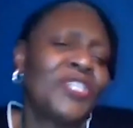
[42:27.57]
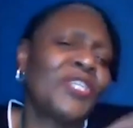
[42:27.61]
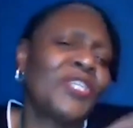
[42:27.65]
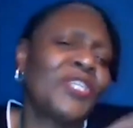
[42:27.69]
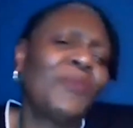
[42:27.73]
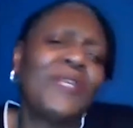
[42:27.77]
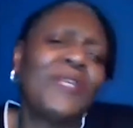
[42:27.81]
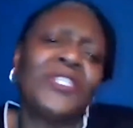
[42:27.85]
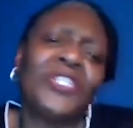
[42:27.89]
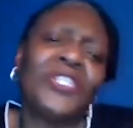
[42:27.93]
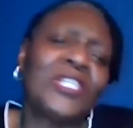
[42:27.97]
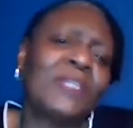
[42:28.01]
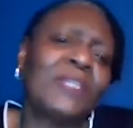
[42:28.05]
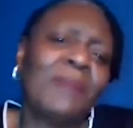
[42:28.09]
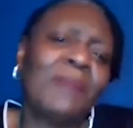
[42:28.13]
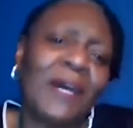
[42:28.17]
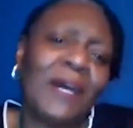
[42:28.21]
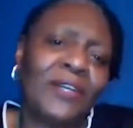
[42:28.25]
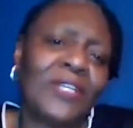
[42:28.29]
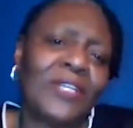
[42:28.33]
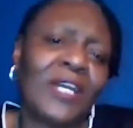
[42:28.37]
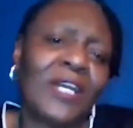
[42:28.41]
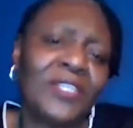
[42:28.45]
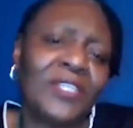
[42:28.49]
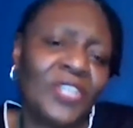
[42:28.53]
So it's just
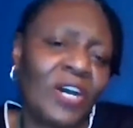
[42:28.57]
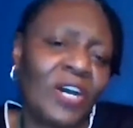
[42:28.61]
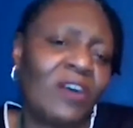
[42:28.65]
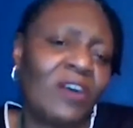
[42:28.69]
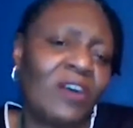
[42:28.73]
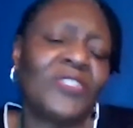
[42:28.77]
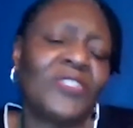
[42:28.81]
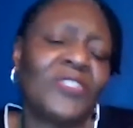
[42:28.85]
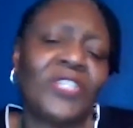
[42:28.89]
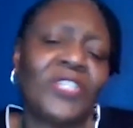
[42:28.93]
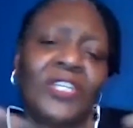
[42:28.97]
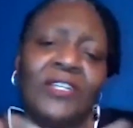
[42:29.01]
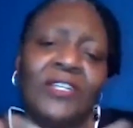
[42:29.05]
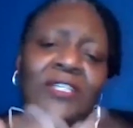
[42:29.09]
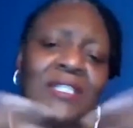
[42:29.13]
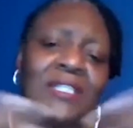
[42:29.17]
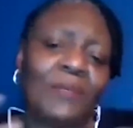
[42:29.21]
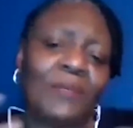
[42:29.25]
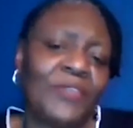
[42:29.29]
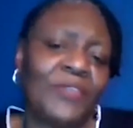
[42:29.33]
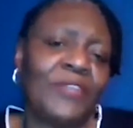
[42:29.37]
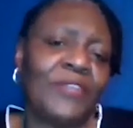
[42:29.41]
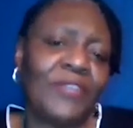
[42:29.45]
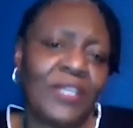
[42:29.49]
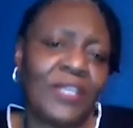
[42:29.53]
about a task, and there's
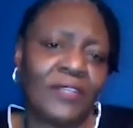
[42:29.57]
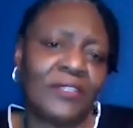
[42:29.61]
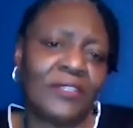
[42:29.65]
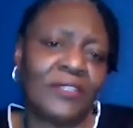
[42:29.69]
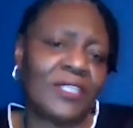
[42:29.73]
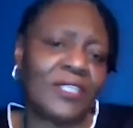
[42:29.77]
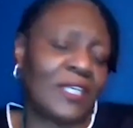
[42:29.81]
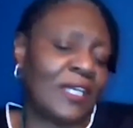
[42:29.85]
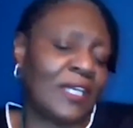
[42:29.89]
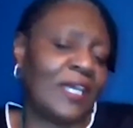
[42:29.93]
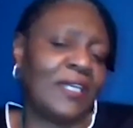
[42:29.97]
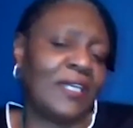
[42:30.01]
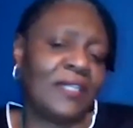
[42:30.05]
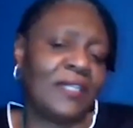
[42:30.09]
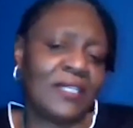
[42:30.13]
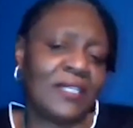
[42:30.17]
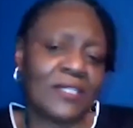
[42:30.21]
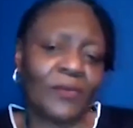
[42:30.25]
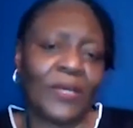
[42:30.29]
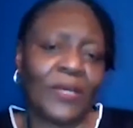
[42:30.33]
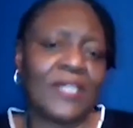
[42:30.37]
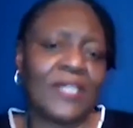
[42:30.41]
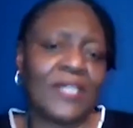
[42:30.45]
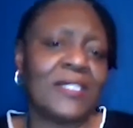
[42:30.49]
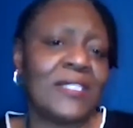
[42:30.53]
something that, again,
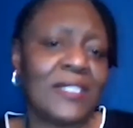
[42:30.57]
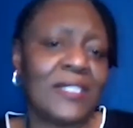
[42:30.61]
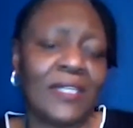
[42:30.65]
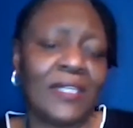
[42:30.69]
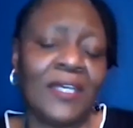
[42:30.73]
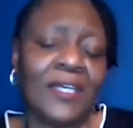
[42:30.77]
is quite